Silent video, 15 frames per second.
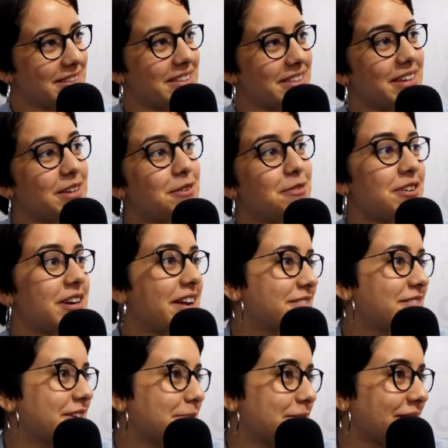Thank you for
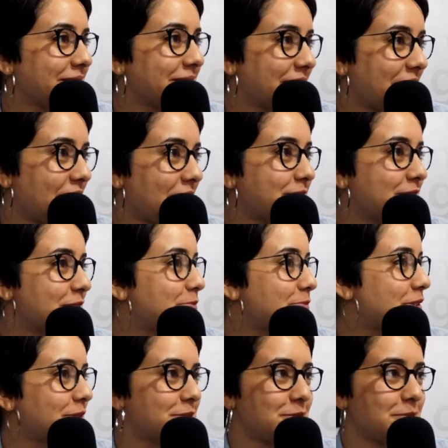having me. I'm very
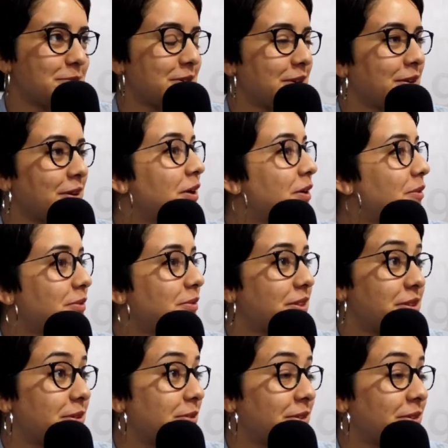proud to be with
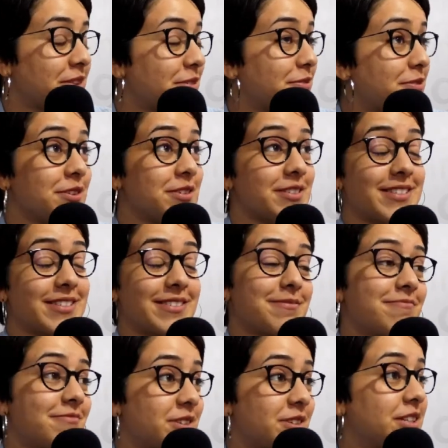you in the first
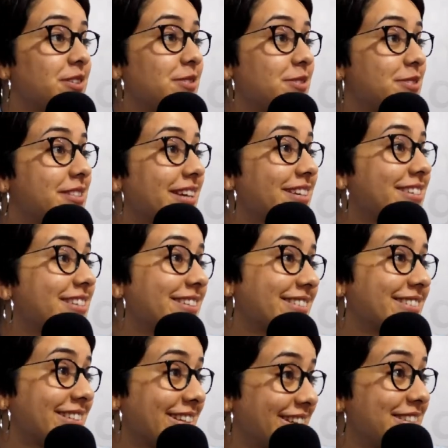radio
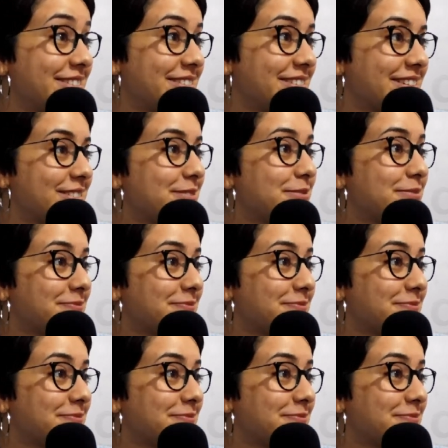station in Tunis.